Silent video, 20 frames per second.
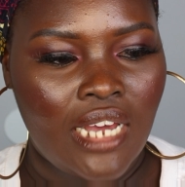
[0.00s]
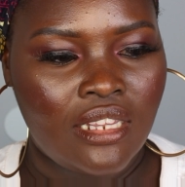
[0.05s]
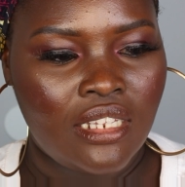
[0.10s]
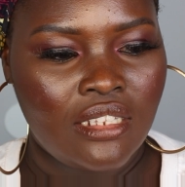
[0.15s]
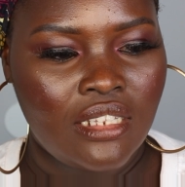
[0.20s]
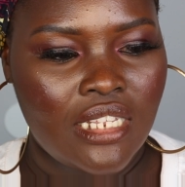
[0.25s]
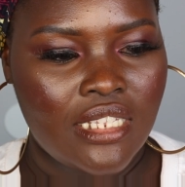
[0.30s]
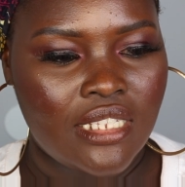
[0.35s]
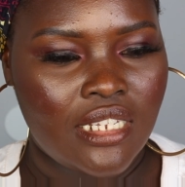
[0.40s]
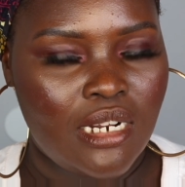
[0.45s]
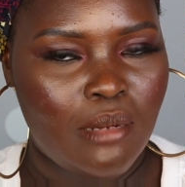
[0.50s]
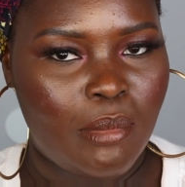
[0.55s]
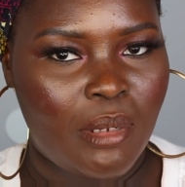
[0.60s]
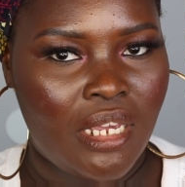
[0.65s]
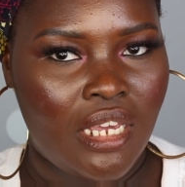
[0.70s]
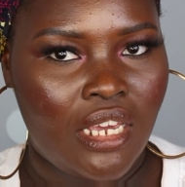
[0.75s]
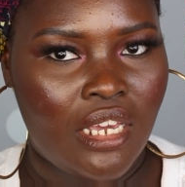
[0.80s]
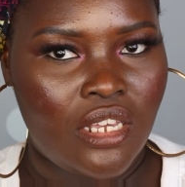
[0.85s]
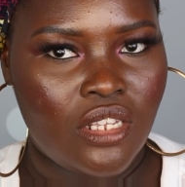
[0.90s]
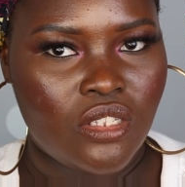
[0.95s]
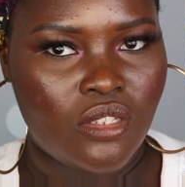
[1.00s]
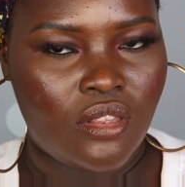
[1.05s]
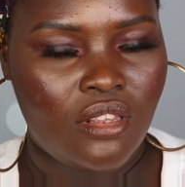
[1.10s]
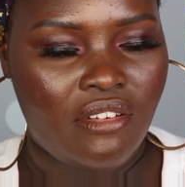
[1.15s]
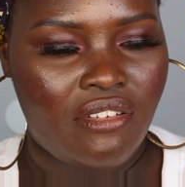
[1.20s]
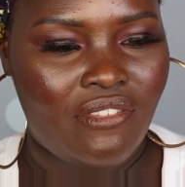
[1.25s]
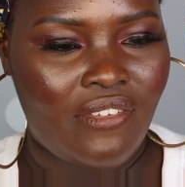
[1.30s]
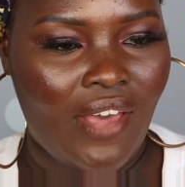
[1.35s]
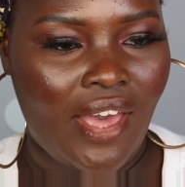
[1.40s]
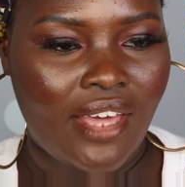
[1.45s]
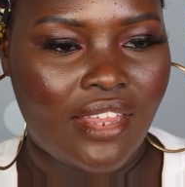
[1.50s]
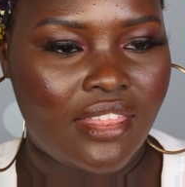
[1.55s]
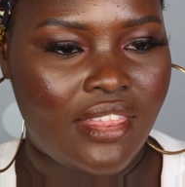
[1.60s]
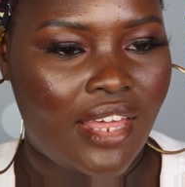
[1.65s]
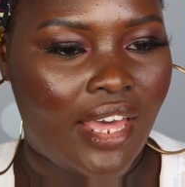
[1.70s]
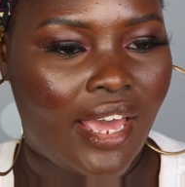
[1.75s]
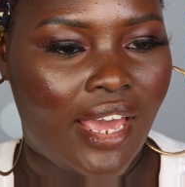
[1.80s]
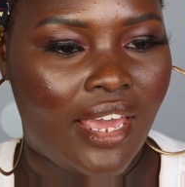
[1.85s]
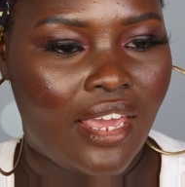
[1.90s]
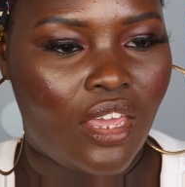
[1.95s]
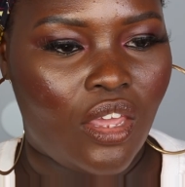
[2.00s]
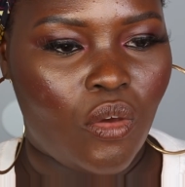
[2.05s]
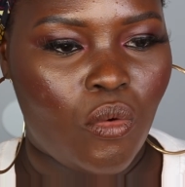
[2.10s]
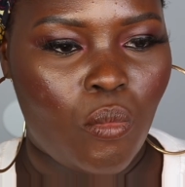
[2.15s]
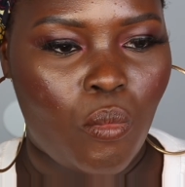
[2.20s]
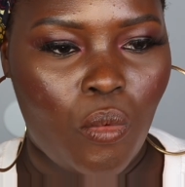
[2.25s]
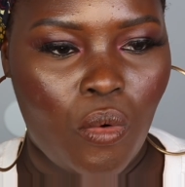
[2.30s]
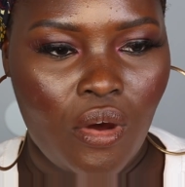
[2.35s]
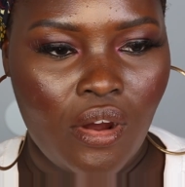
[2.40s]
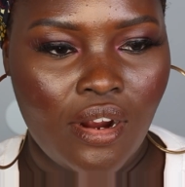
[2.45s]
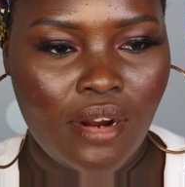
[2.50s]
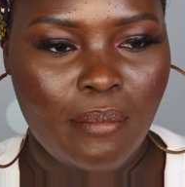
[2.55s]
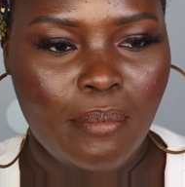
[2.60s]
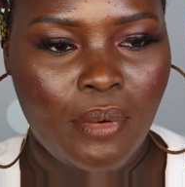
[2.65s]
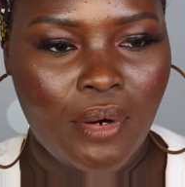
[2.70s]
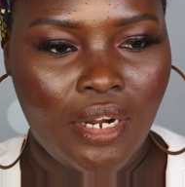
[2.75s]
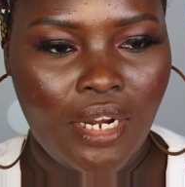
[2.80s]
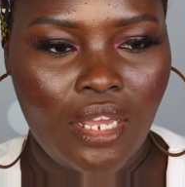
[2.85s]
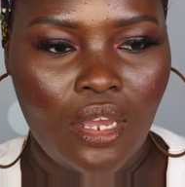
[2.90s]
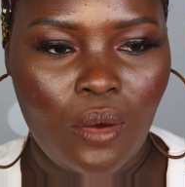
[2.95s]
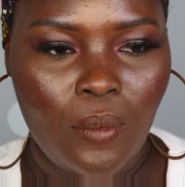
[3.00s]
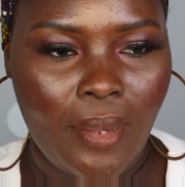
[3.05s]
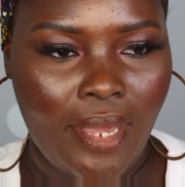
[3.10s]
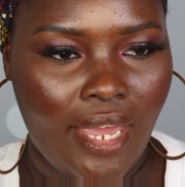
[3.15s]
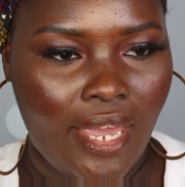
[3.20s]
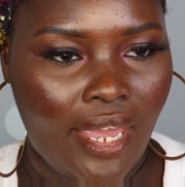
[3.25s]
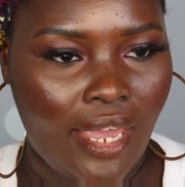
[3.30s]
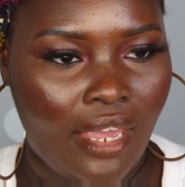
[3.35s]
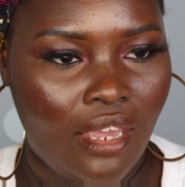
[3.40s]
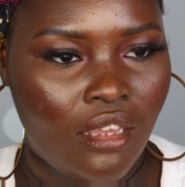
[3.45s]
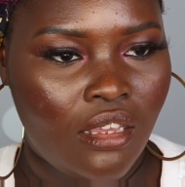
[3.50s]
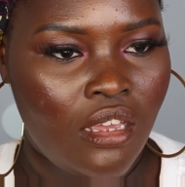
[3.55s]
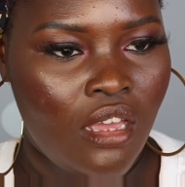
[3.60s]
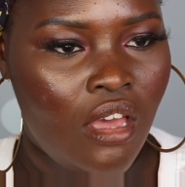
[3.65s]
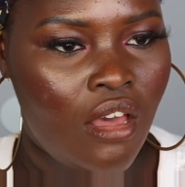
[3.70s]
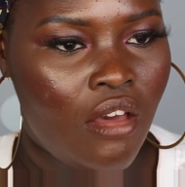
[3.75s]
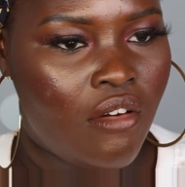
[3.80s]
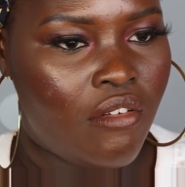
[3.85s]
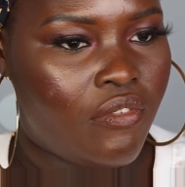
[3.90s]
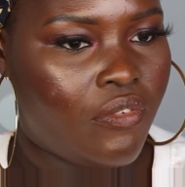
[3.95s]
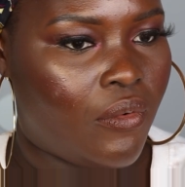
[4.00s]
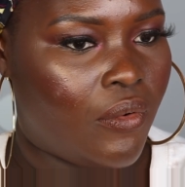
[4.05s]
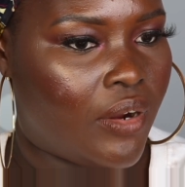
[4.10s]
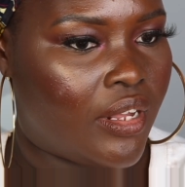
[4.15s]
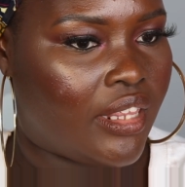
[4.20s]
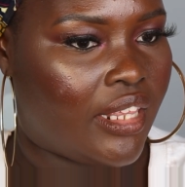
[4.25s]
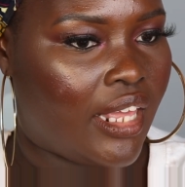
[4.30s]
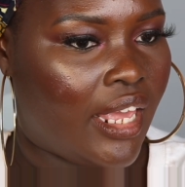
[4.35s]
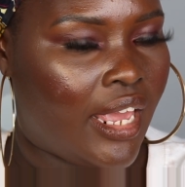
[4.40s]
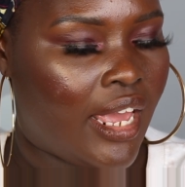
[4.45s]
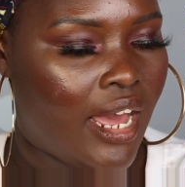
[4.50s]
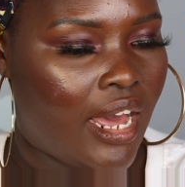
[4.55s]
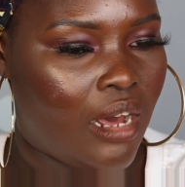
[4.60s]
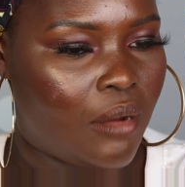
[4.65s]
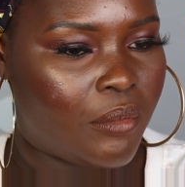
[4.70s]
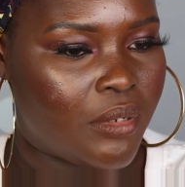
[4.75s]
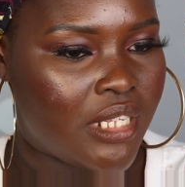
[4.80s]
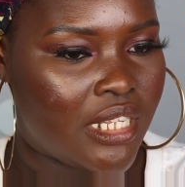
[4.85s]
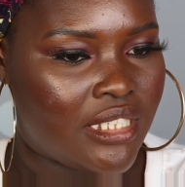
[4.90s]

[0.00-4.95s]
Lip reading: think that's gonna be it. So the fact that it wore pretty okay for the 8 hours,